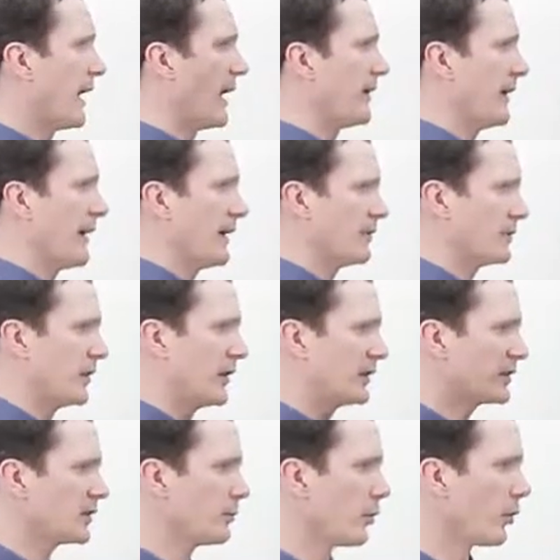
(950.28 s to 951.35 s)
and they have to
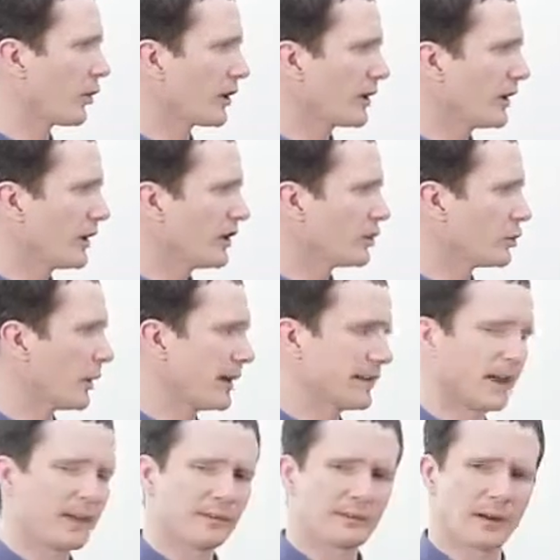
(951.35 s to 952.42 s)
hit the board to
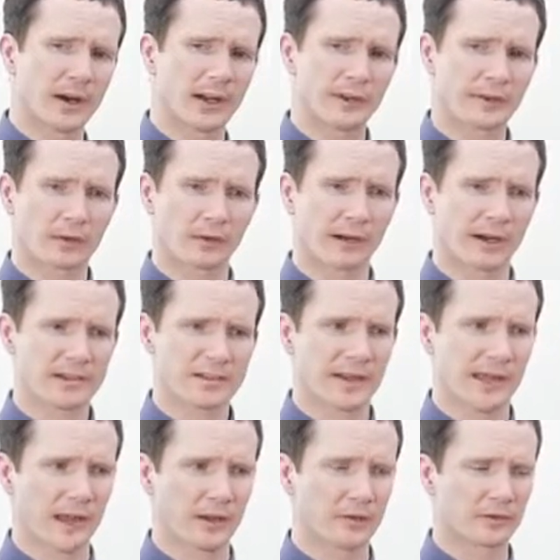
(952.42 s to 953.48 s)
identify the correct
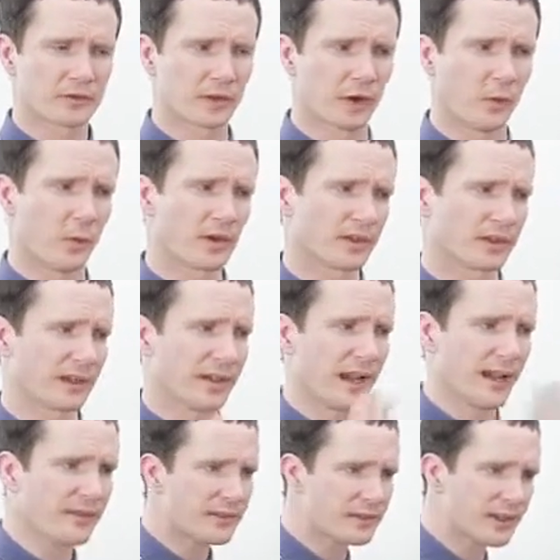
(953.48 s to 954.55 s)
sound. So was it an
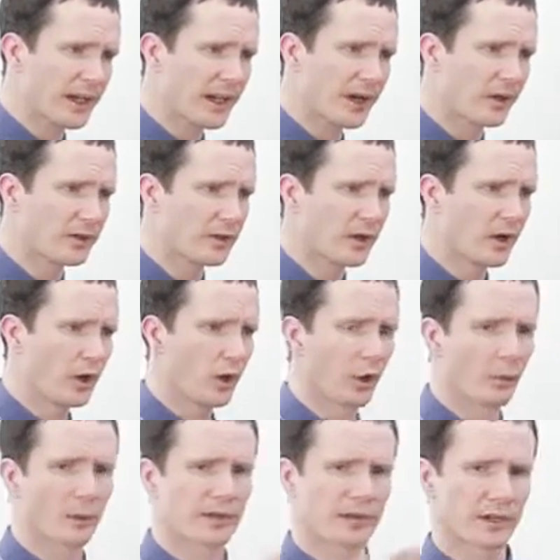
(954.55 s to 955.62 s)
F sound or
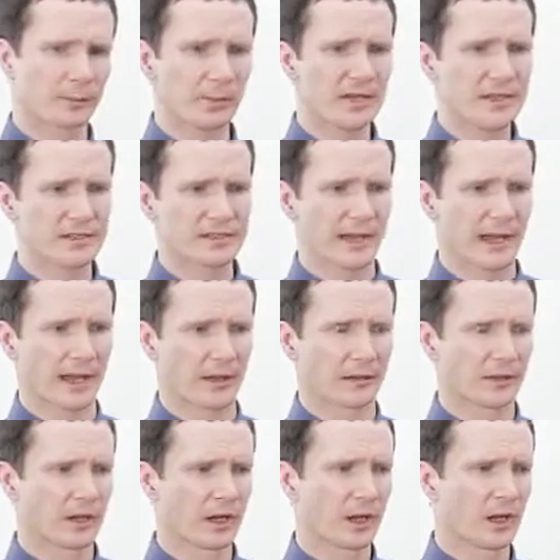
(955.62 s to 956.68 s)
was it a P
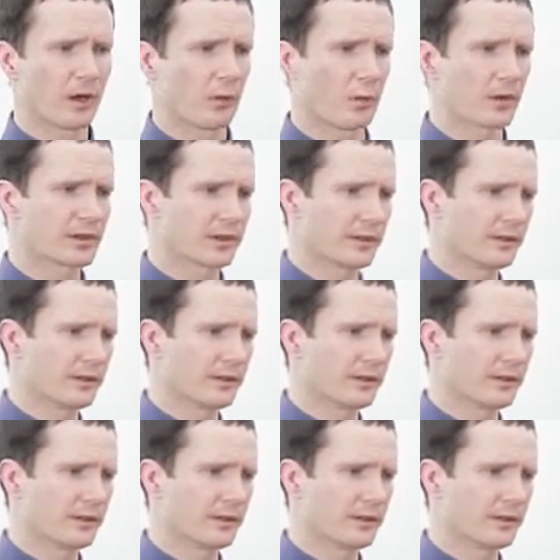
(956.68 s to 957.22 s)
sound? Was it